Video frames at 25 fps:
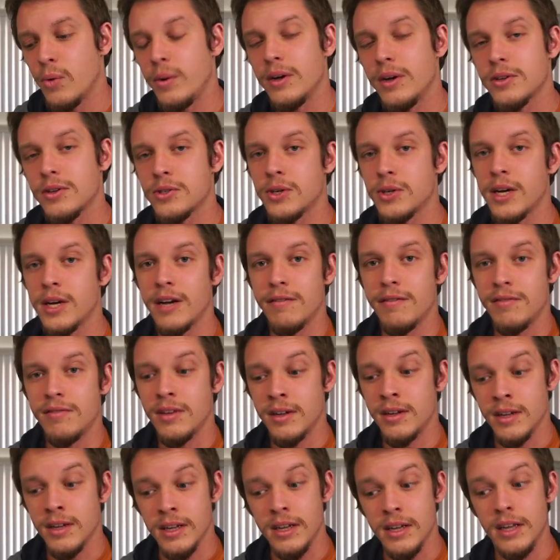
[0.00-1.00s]
We also
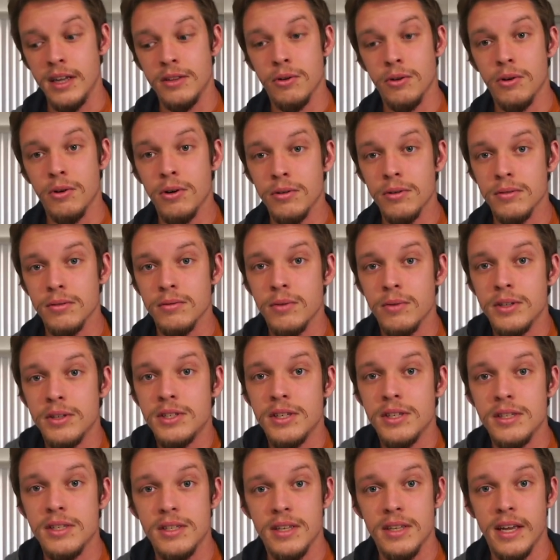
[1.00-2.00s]
have the guitarón,
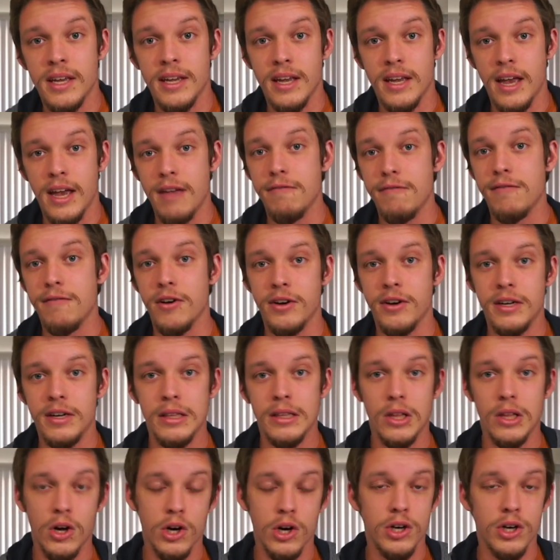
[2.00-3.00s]
which is like a
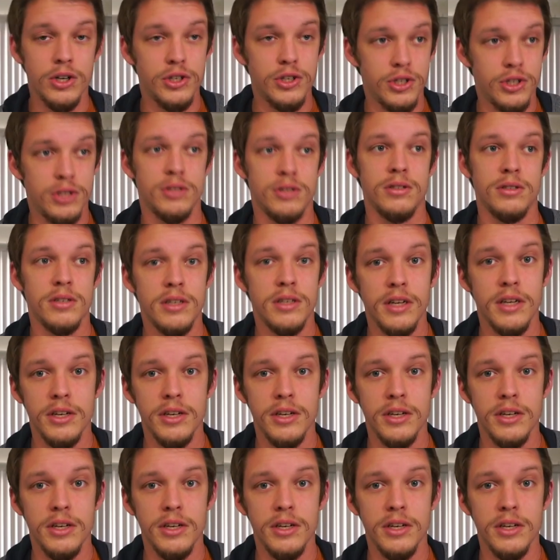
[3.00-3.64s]
very large